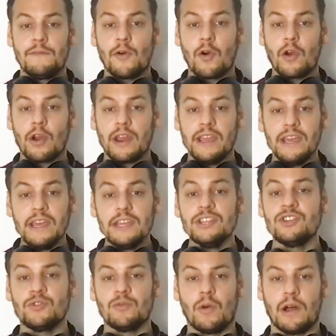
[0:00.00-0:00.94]
For
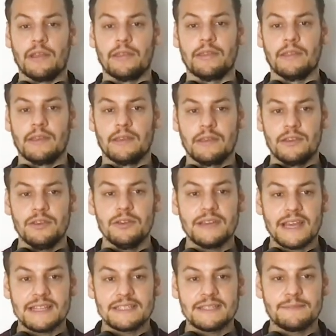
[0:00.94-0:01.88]
each one, you
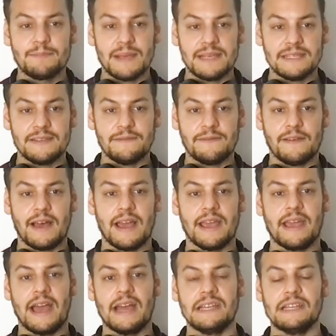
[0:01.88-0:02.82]
can specify
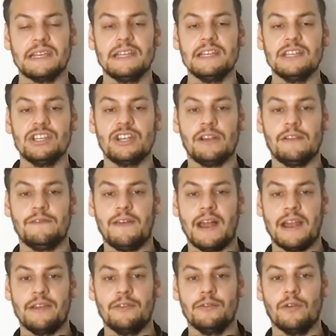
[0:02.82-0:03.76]
an initial
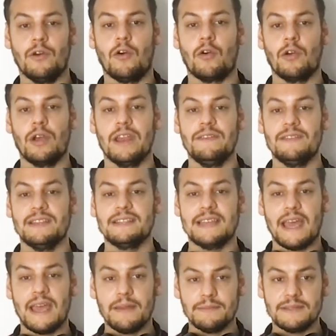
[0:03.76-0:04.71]
value or leave it
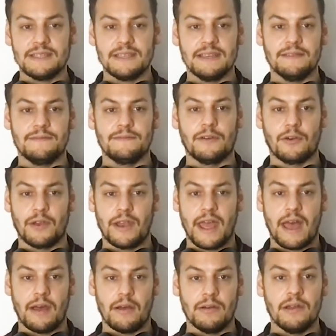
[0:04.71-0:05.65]
empty for
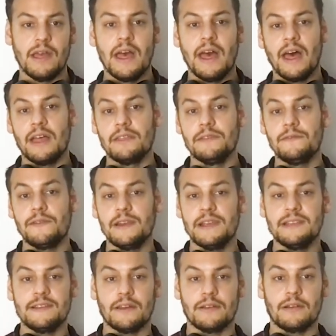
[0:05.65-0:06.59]
now and fill
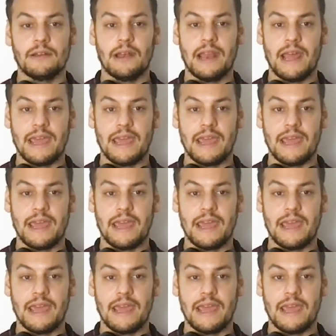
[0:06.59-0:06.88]
it on